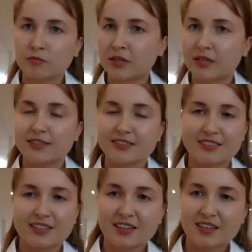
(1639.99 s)
minutes
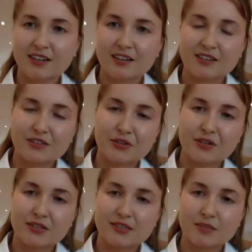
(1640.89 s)
to
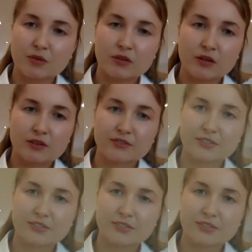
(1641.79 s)
hear Simone Kotler's